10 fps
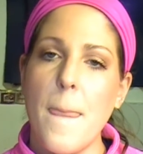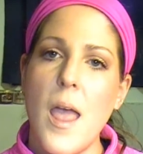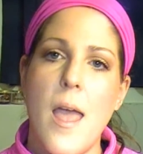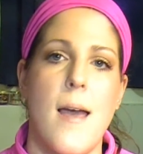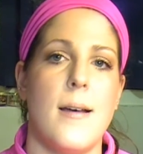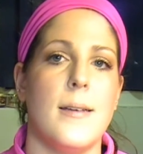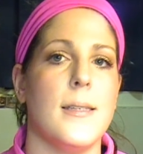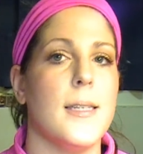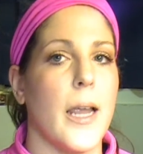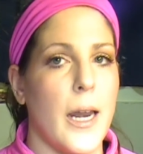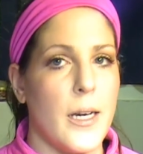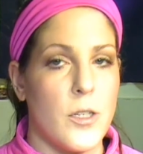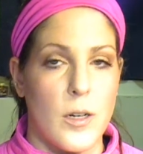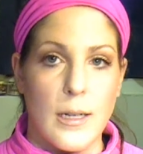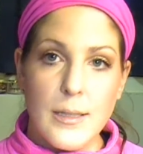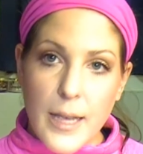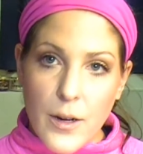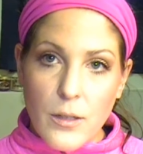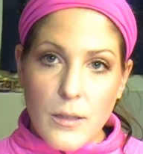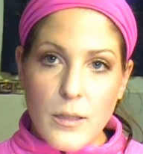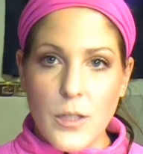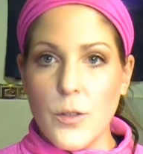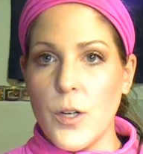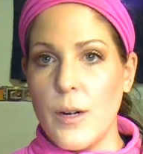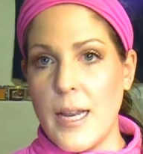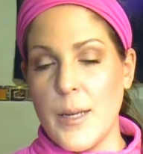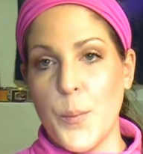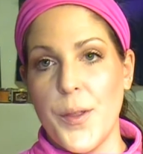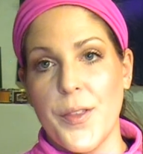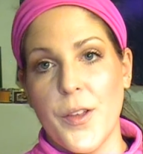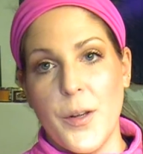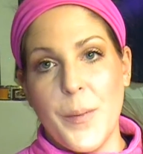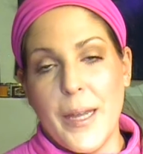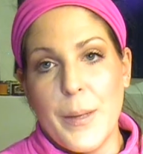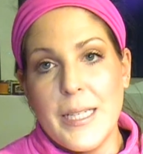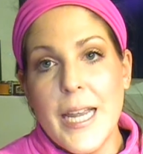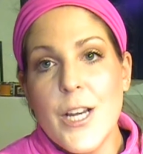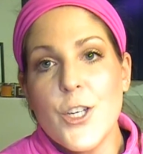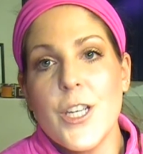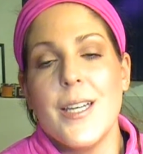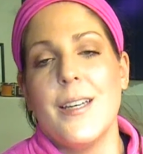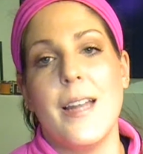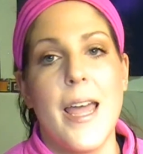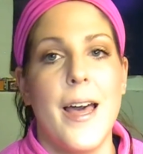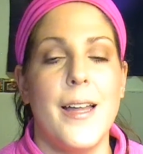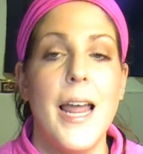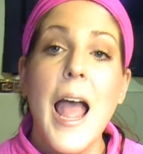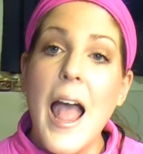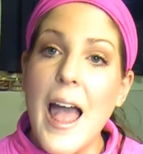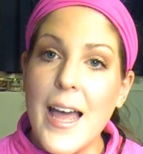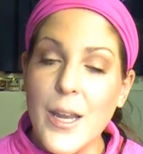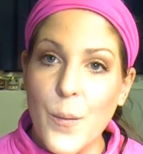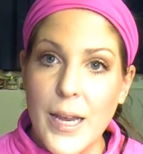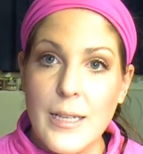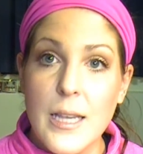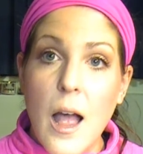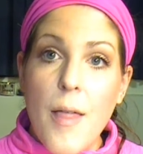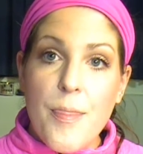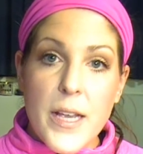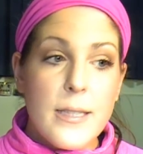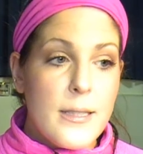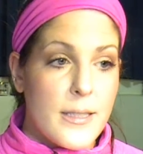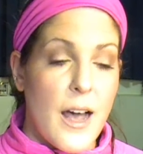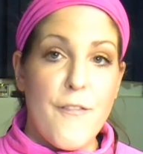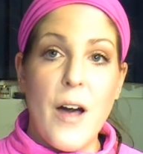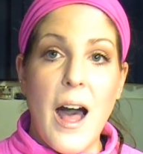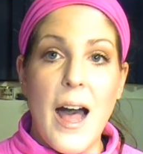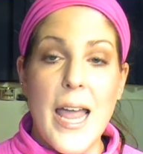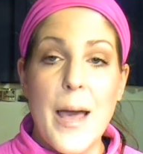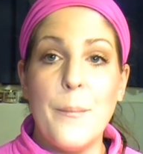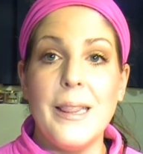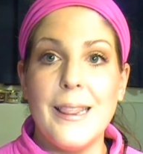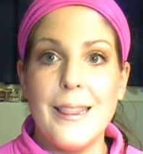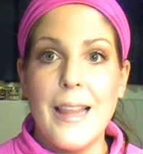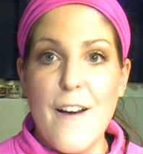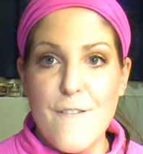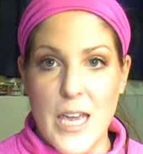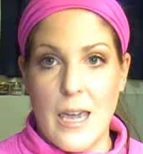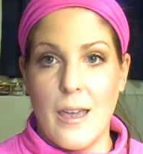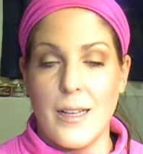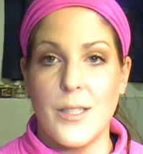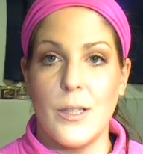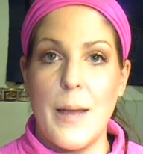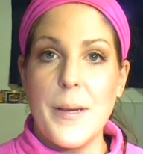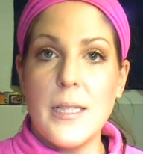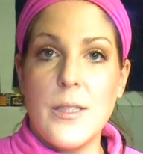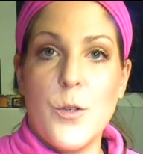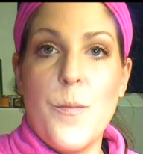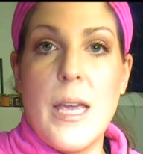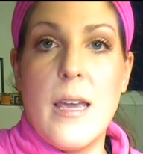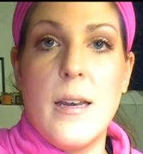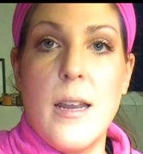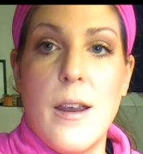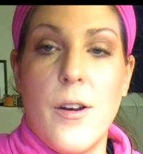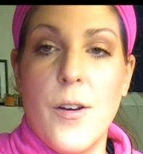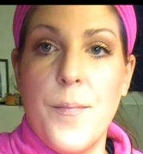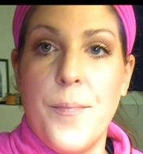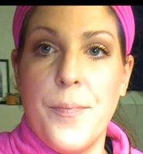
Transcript: And to get it to not settle, you don't end up with good pigmentation. And anyways, this stuff I am loving. So let me zoom in here.